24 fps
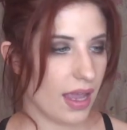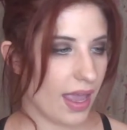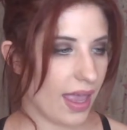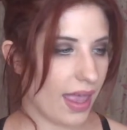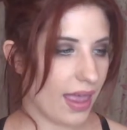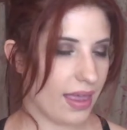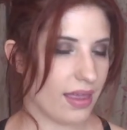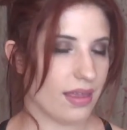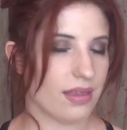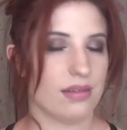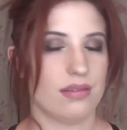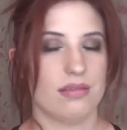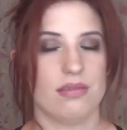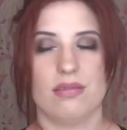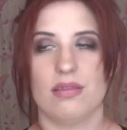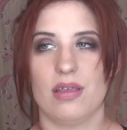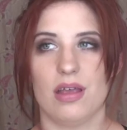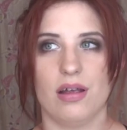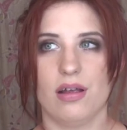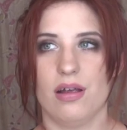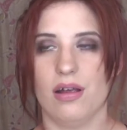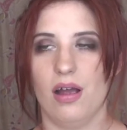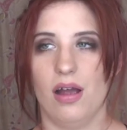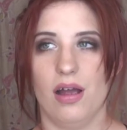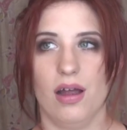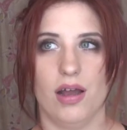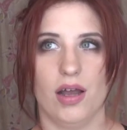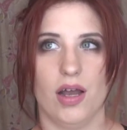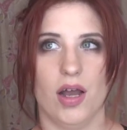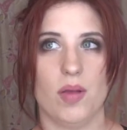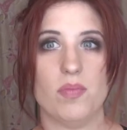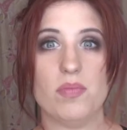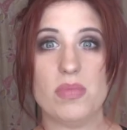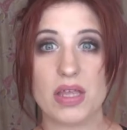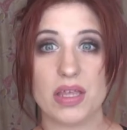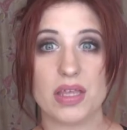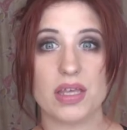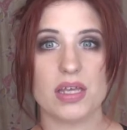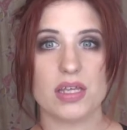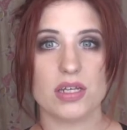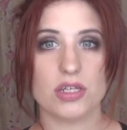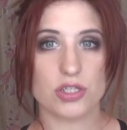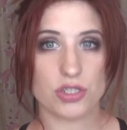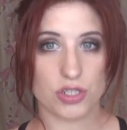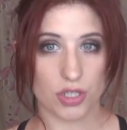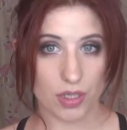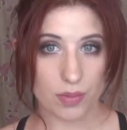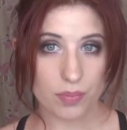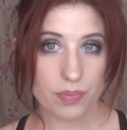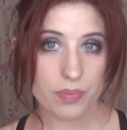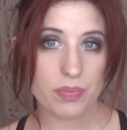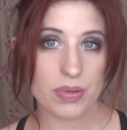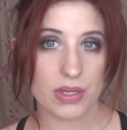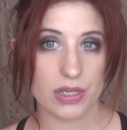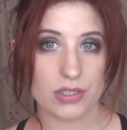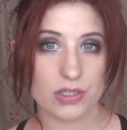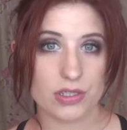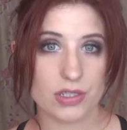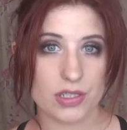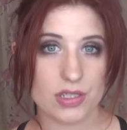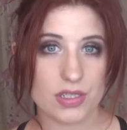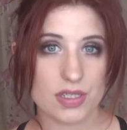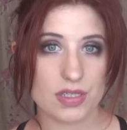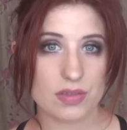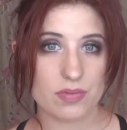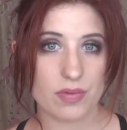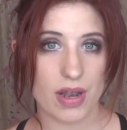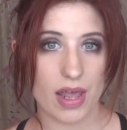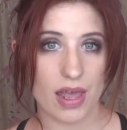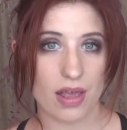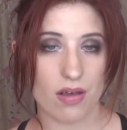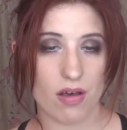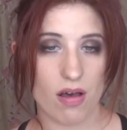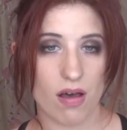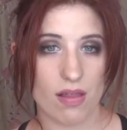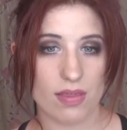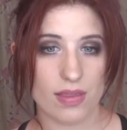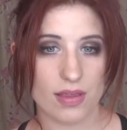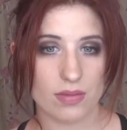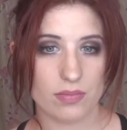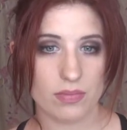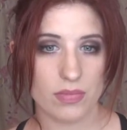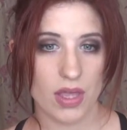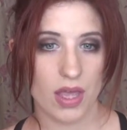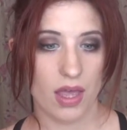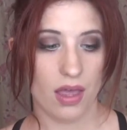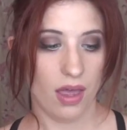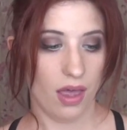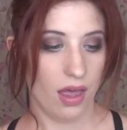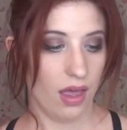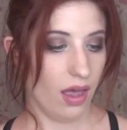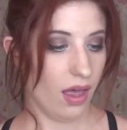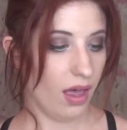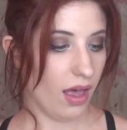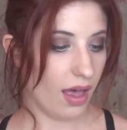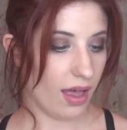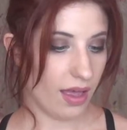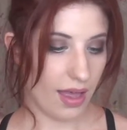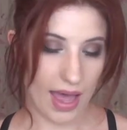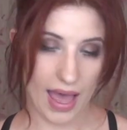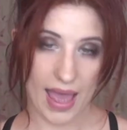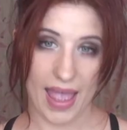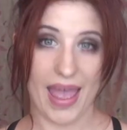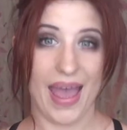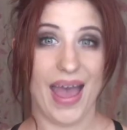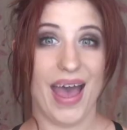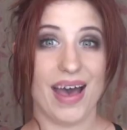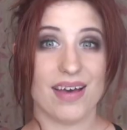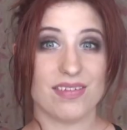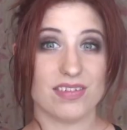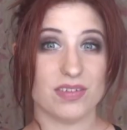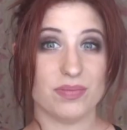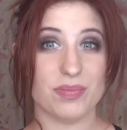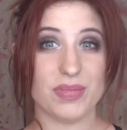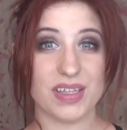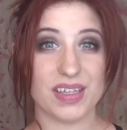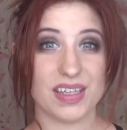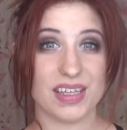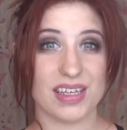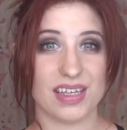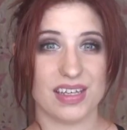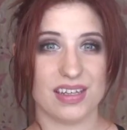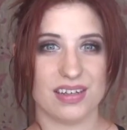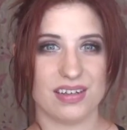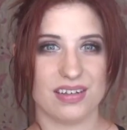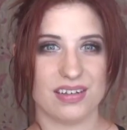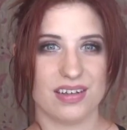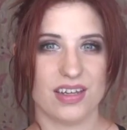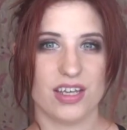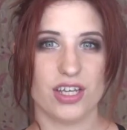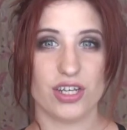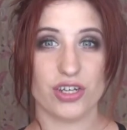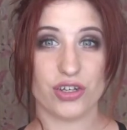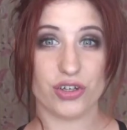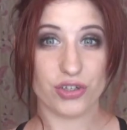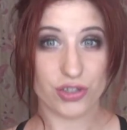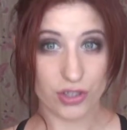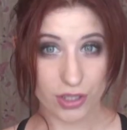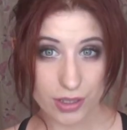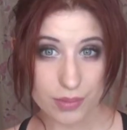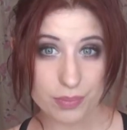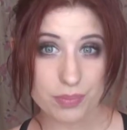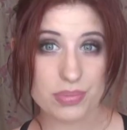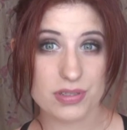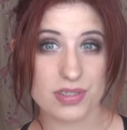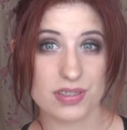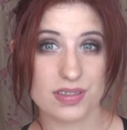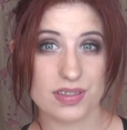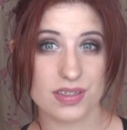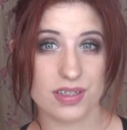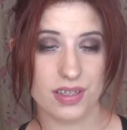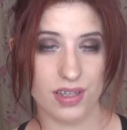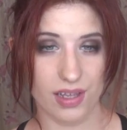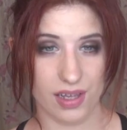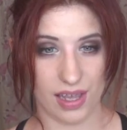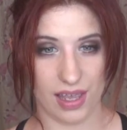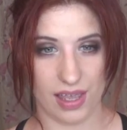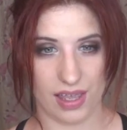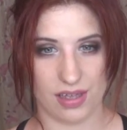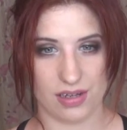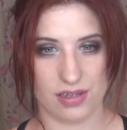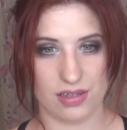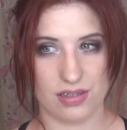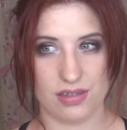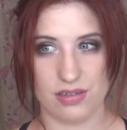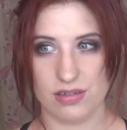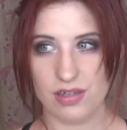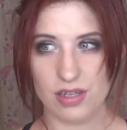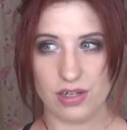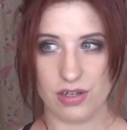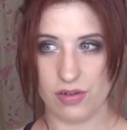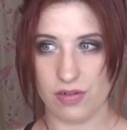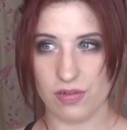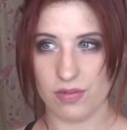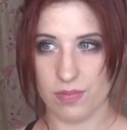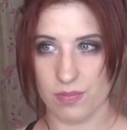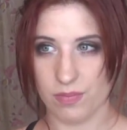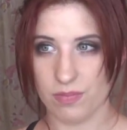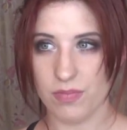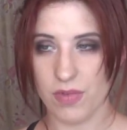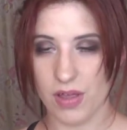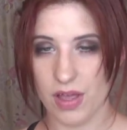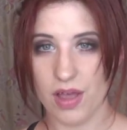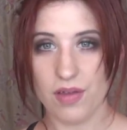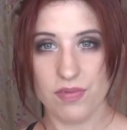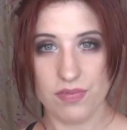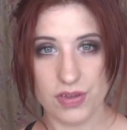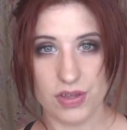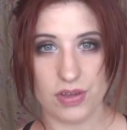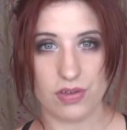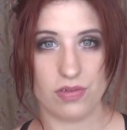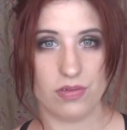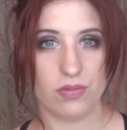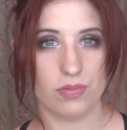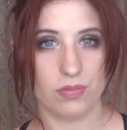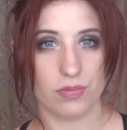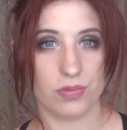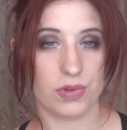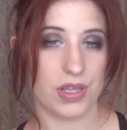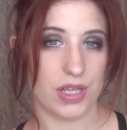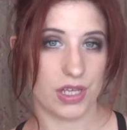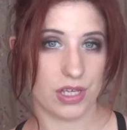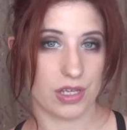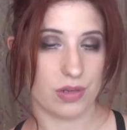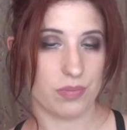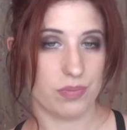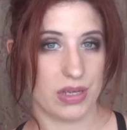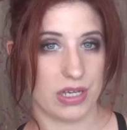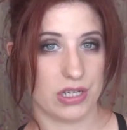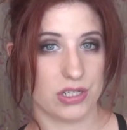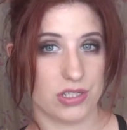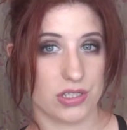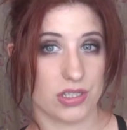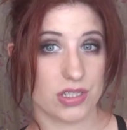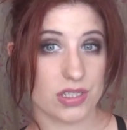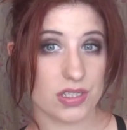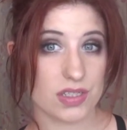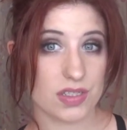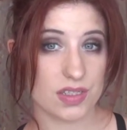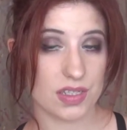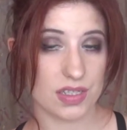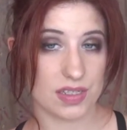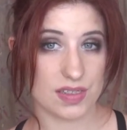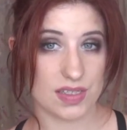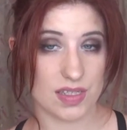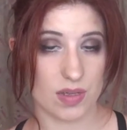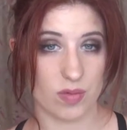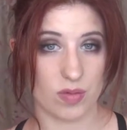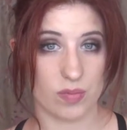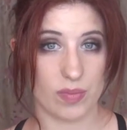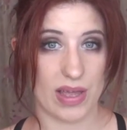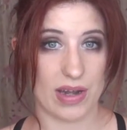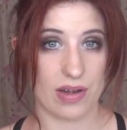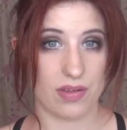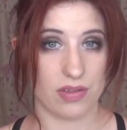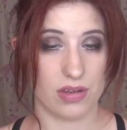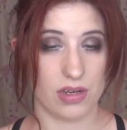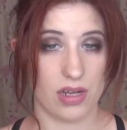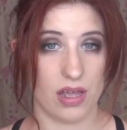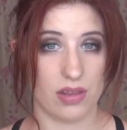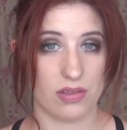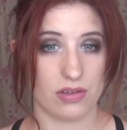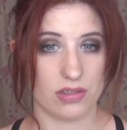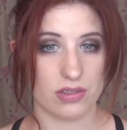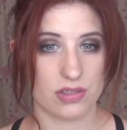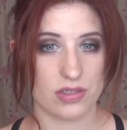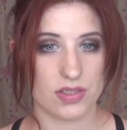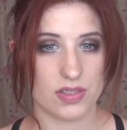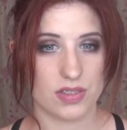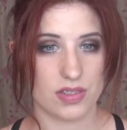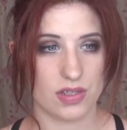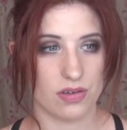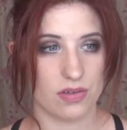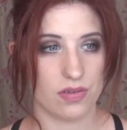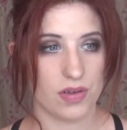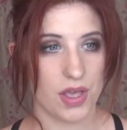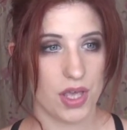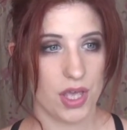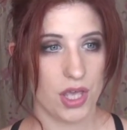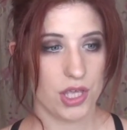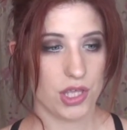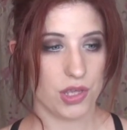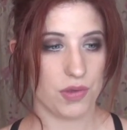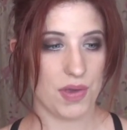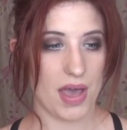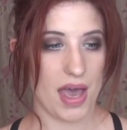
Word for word: And there are a million derp pictures is what I call them. I have a million derps, and, you know, a few really good pictures, and some are better than others. So you